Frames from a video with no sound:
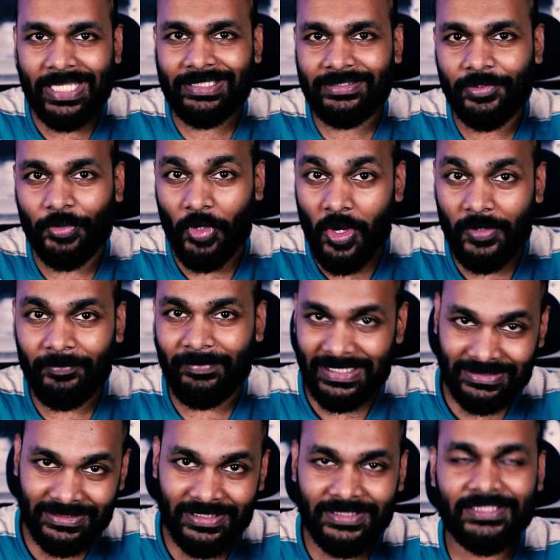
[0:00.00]
get the wrong
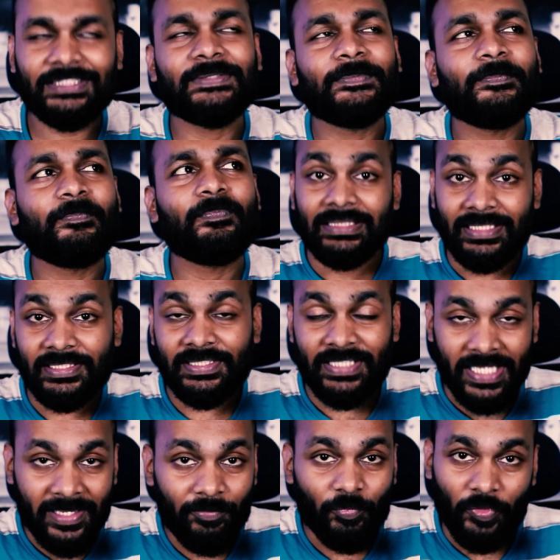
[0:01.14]
message. The
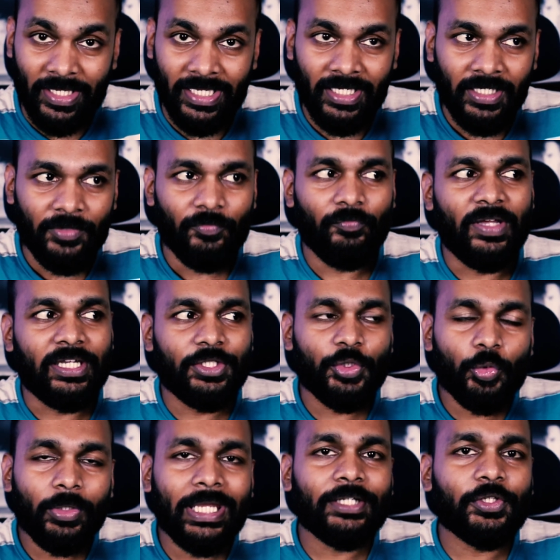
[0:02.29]
same way, when
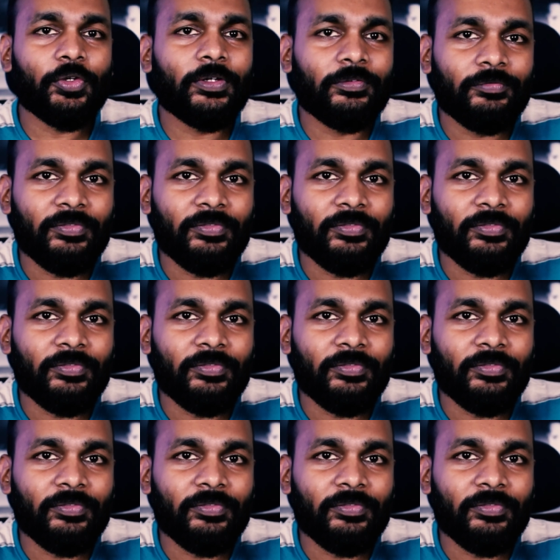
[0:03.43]
you get your